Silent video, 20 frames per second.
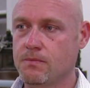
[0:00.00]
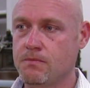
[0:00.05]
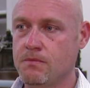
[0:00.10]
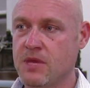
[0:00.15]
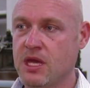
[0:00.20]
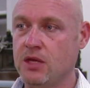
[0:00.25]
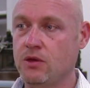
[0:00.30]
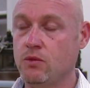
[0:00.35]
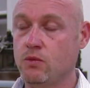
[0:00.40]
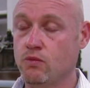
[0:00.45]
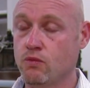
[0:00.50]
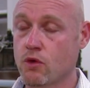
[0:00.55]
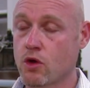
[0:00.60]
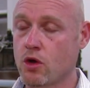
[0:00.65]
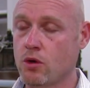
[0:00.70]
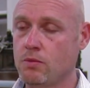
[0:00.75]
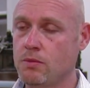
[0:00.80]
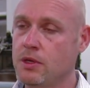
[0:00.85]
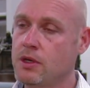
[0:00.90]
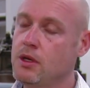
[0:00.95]
meet
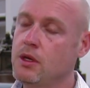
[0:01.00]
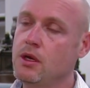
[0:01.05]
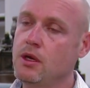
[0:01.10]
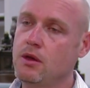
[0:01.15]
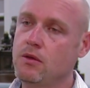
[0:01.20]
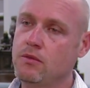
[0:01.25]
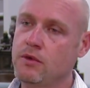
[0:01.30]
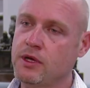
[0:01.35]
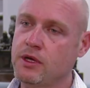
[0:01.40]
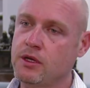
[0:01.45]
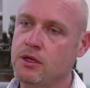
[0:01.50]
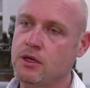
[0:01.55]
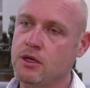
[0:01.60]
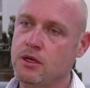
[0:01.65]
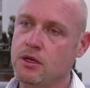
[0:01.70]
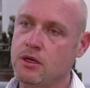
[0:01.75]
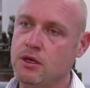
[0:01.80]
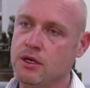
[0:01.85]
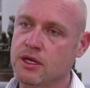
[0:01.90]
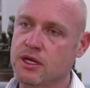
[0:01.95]
Rob
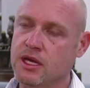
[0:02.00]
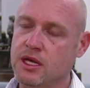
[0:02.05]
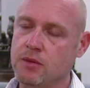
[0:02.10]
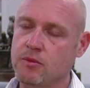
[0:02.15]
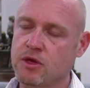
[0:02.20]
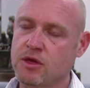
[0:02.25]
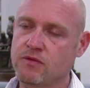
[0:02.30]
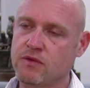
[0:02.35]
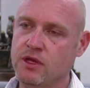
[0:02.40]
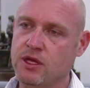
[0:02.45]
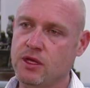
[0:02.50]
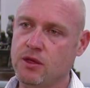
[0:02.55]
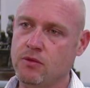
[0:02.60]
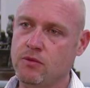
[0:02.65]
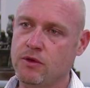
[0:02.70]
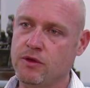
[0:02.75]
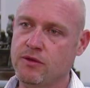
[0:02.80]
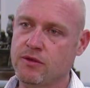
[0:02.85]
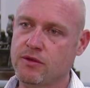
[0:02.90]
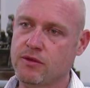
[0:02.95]
when I came over here
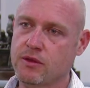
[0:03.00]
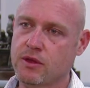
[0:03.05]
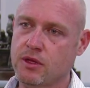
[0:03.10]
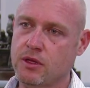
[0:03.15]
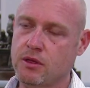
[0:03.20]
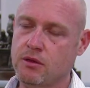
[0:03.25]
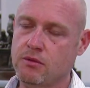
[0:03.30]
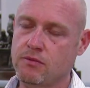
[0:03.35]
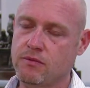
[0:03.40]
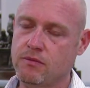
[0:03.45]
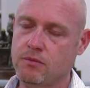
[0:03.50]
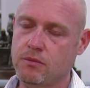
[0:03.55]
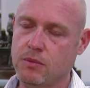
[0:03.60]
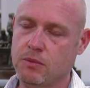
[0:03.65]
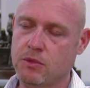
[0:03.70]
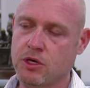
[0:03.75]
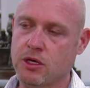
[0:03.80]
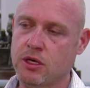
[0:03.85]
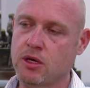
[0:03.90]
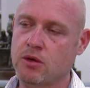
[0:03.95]
with
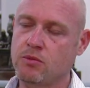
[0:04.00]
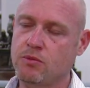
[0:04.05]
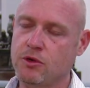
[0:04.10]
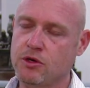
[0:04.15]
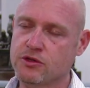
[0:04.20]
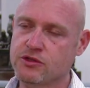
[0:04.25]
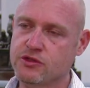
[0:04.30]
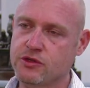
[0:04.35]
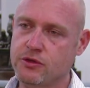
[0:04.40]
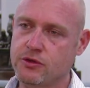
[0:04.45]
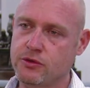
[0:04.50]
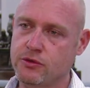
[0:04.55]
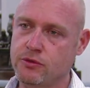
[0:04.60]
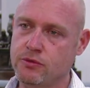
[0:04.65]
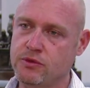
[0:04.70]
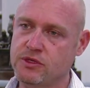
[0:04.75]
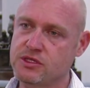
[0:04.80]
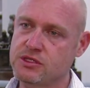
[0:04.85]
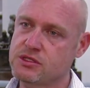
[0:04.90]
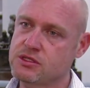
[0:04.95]
my old boss,
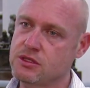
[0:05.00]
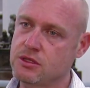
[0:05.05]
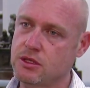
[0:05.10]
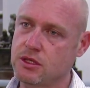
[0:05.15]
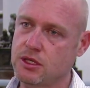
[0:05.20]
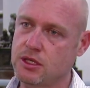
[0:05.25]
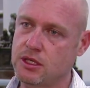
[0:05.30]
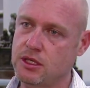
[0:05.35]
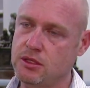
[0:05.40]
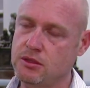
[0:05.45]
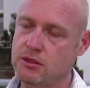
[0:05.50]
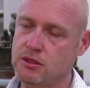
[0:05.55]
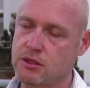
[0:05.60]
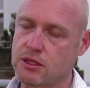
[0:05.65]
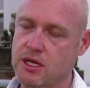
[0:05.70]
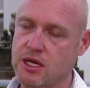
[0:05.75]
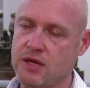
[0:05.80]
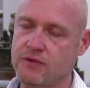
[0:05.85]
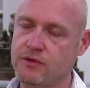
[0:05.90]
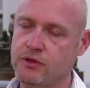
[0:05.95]
who was a
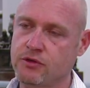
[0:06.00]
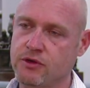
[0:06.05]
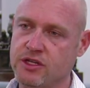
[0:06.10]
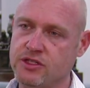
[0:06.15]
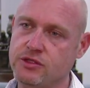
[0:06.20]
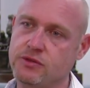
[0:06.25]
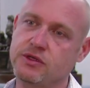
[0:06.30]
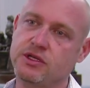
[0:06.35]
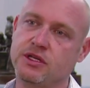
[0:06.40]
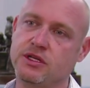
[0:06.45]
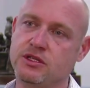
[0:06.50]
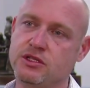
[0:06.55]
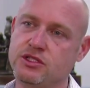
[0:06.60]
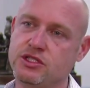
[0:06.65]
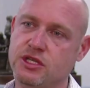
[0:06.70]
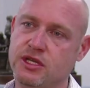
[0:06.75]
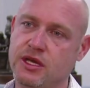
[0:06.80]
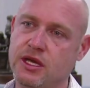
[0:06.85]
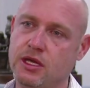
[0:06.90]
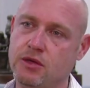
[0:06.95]
Harvard graduate, and
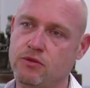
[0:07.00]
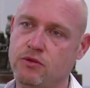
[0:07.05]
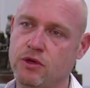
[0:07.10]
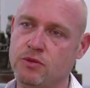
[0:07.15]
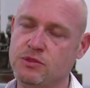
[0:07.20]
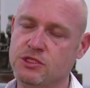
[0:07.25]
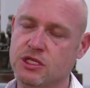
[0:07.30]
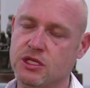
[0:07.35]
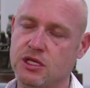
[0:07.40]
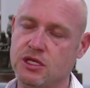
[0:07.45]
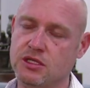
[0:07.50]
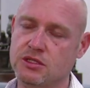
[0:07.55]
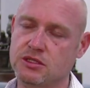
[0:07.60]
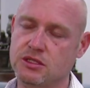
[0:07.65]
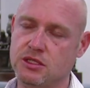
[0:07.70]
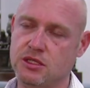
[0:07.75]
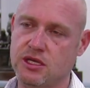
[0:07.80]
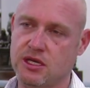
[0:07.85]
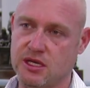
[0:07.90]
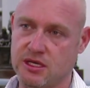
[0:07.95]
she had Rob's
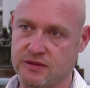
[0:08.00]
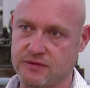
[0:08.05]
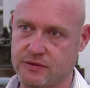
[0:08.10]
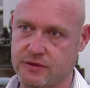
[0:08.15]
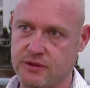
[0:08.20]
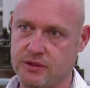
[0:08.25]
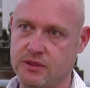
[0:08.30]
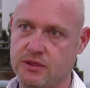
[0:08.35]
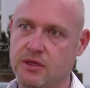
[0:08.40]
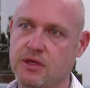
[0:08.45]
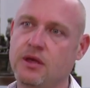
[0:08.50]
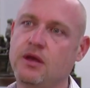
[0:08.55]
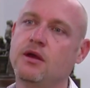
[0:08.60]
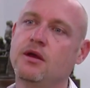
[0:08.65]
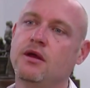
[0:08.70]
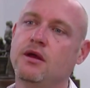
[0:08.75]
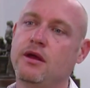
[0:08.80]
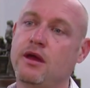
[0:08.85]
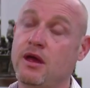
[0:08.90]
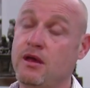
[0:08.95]
class at Harvard.
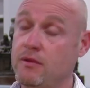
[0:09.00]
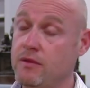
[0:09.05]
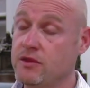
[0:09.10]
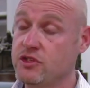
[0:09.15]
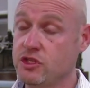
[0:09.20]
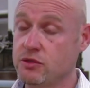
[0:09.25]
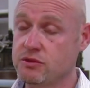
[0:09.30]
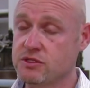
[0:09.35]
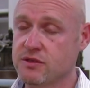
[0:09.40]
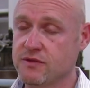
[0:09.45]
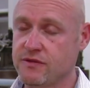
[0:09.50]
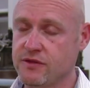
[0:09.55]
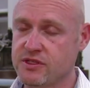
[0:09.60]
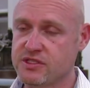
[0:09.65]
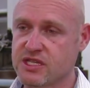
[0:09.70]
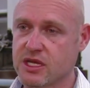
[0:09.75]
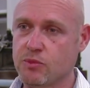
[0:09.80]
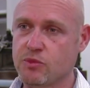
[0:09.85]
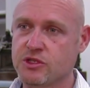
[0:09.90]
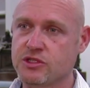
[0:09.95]
She was the
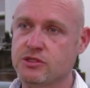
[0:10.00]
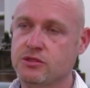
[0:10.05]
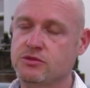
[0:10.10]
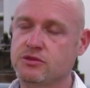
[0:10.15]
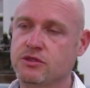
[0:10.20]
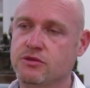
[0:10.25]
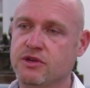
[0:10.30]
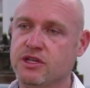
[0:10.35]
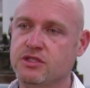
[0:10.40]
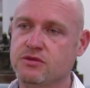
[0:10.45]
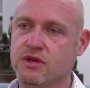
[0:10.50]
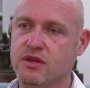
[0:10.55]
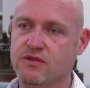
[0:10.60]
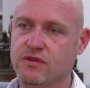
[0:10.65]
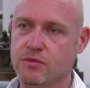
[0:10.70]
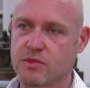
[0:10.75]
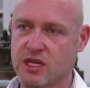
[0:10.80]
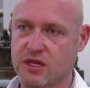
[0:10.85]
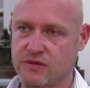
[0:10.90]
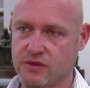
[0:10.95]
first Aboriginal to graduate
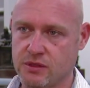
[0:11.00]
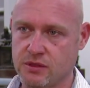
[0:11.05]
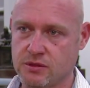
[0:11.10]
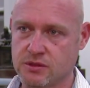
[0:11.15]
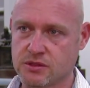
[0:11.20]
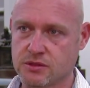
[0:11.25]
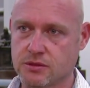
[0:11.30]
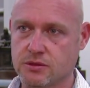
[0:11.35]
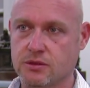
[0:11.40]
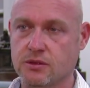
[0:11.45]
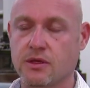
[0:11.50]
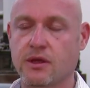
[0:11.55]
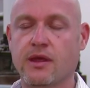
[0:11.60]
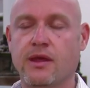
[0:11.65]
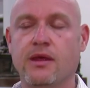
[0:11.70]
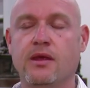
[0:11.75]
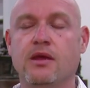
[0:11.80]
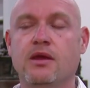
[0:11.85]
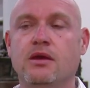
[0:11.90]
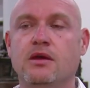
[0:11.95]
from Harvard Law School.
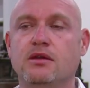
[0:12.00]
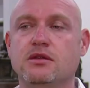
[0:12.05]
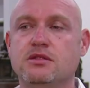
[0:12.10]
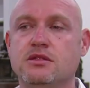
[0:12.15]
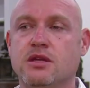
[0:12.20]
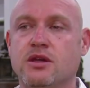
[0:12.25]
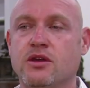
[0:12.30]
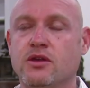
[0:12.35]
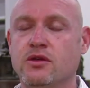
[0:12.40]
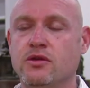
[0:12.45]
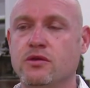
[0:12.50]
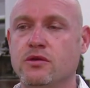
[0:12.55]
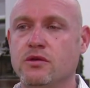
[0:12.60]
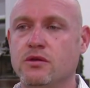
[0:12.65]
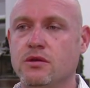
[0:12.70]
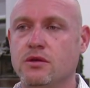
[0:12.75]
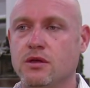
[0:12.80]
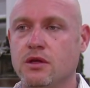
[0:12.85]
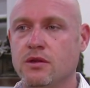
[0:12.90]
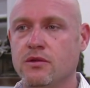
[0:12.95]
So
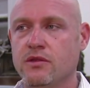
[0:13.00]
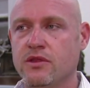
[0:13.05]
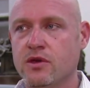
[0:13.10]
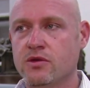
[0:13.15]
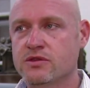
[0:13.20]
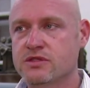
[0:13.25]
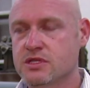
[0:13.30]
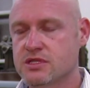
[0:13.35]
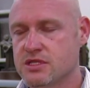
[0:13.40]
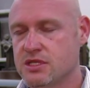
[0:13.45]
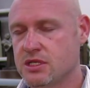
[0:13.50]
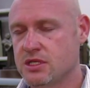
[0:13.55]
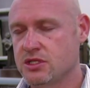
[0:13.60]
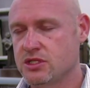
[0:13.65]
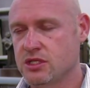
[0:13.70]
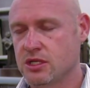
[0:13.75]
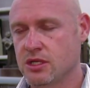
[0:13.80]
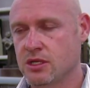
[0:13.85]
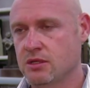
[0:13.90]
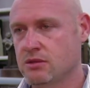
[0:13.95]
there was a
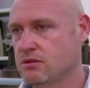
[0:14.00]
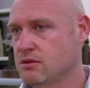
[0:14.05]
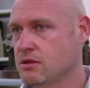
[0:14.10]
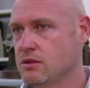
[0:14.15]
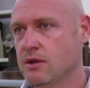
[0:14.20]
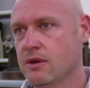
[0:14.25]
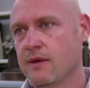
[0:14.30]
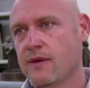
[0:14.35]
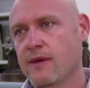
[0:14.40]
synergy,